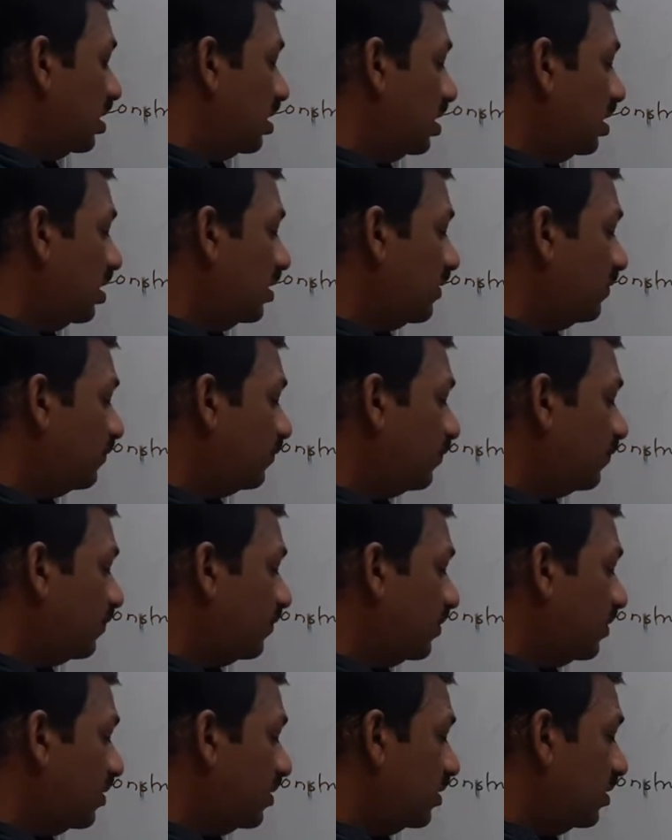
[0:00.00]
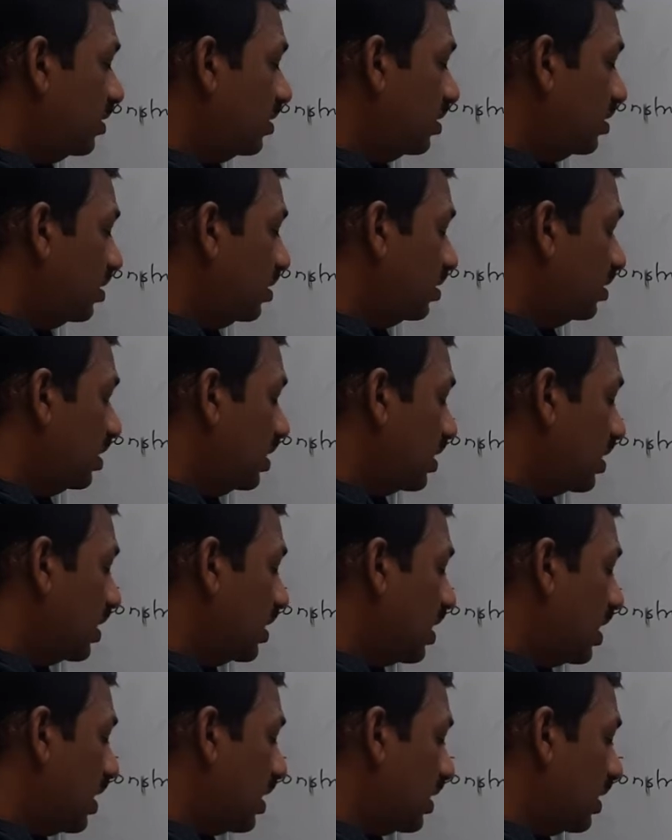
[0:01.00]
if
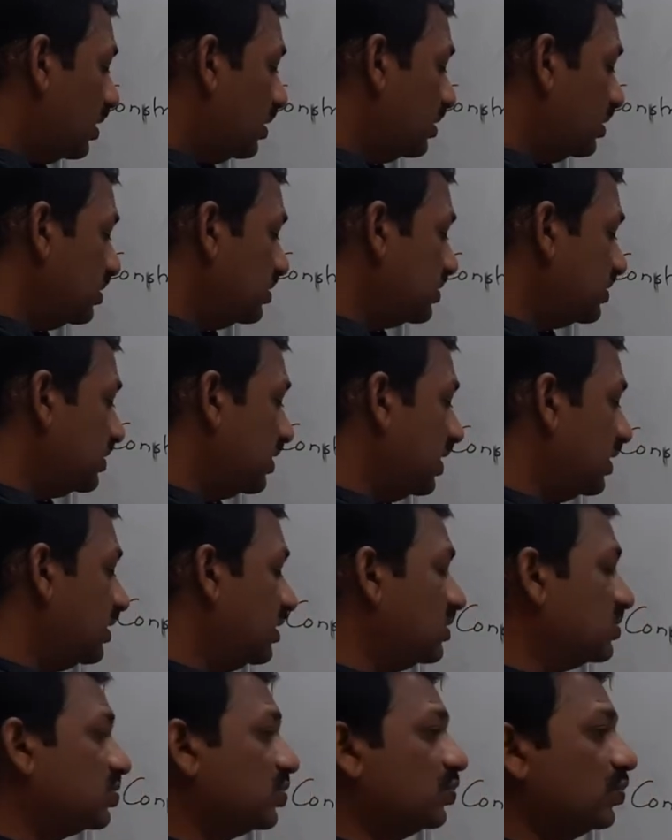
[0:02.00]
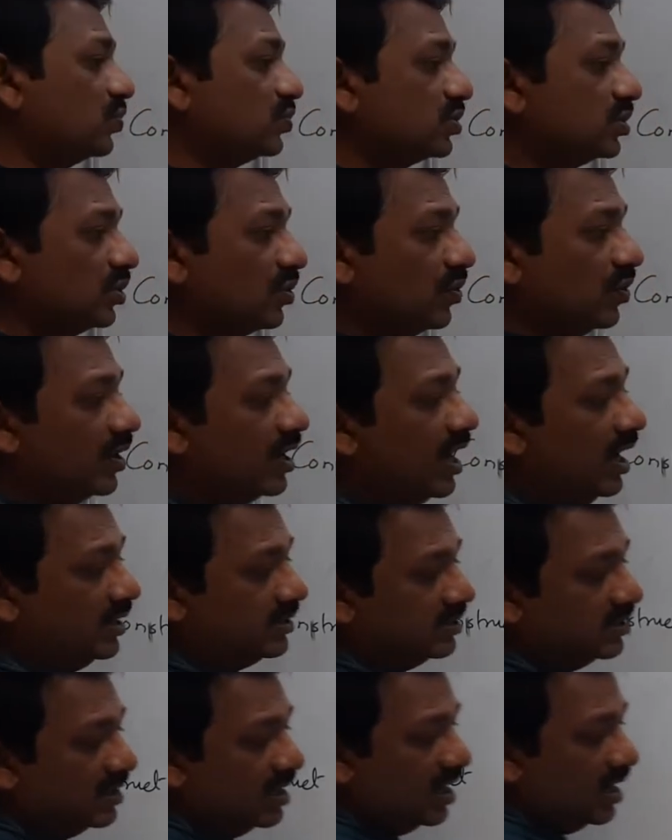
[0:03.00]
the current state is Q0
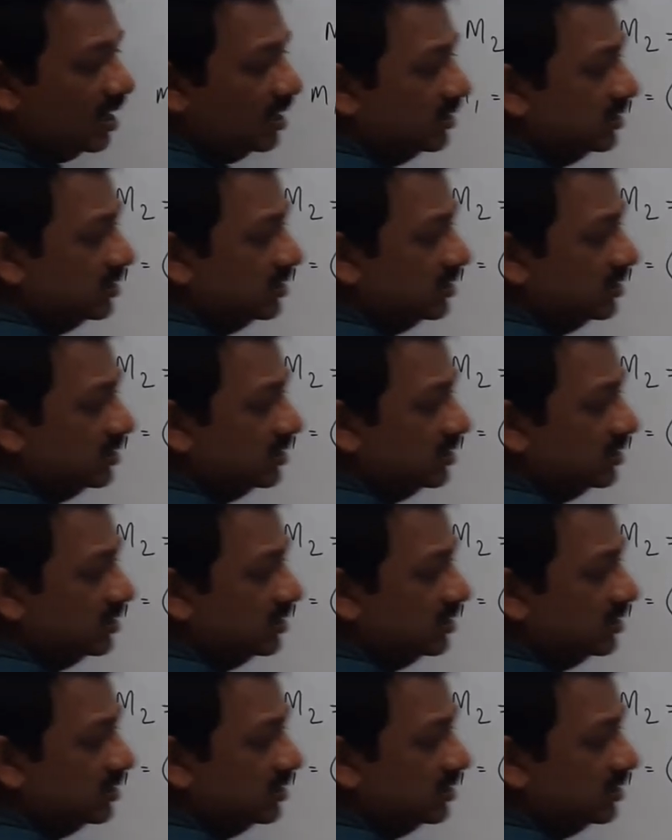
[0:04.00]
dash,